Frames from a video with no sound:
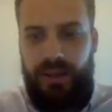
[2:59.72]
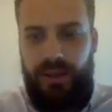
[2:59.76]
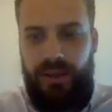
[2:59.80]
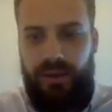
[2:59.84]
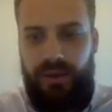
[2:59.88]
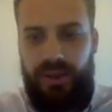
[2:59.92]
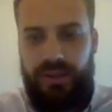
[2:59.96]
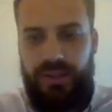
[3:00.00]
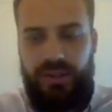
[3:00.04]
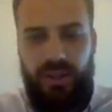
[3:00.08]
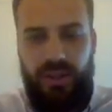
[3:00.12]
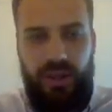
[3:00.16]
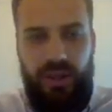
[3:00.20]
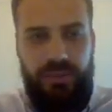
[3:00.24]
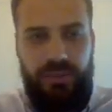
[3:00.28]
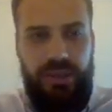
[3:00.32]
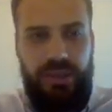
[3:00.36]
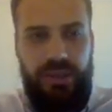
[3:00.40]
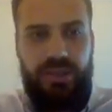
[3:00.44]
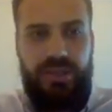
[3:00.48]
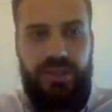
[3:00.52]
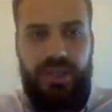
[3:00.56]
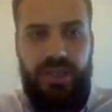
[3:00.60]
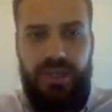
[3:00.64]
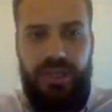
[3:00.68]
Alright, so I'm going
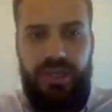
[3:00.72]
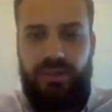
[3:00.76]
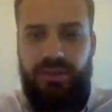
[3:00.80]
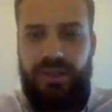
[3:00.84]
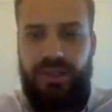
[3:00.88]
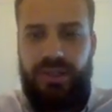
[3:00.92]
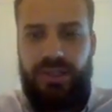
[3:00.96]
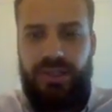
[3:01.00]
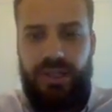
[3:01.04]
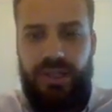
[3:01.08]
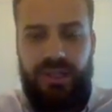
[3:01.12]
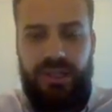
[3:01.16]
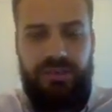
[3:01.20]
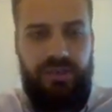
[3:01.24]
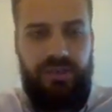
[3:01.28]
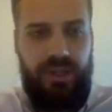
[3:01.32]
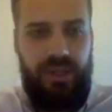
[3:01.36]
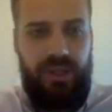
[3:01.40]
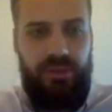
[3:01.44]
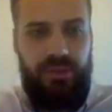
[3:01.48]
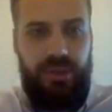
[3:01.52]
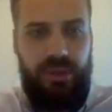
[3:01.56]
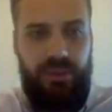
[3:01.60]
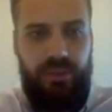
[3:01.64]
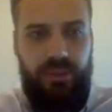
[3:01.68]
to decrease the x
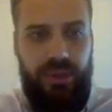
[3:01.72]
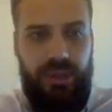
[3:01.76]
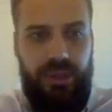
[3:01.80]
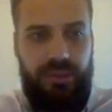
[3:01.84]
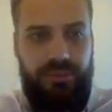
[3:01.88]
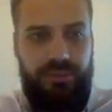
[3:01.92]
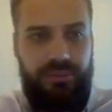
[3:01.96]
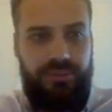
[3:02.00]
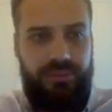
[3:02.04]
value by 1.